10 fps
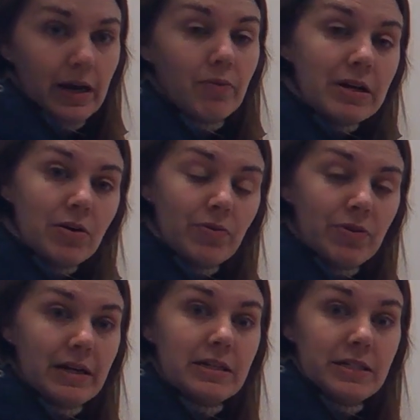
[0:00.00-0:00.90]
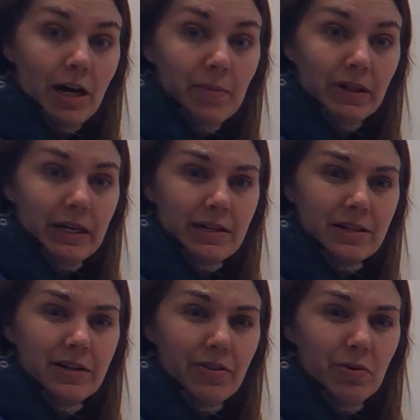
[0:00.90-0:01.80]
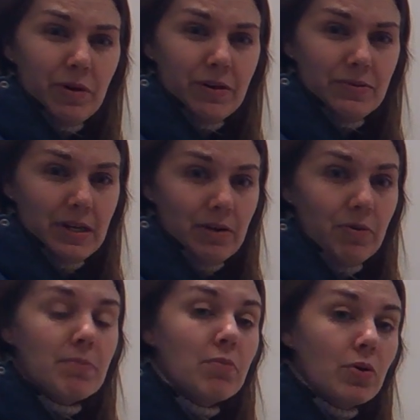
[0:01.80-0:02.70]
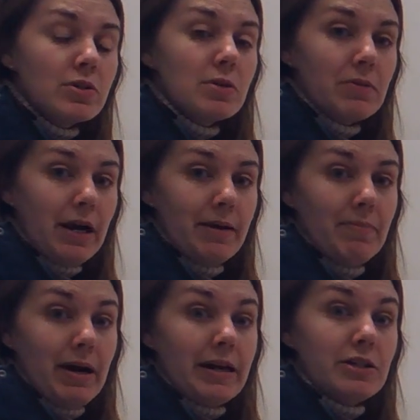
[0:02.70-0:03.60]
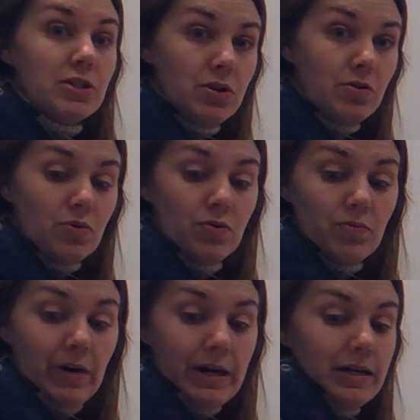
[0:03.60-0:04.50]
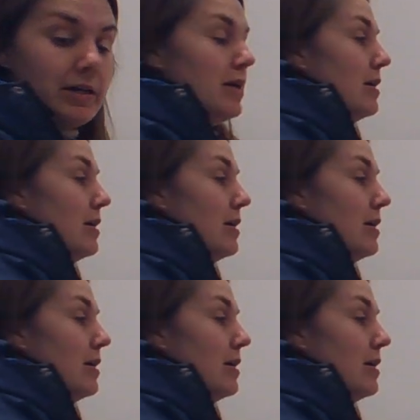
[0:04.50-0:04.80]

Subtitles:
We know that doubling is another way of saying we multiply by 2, right?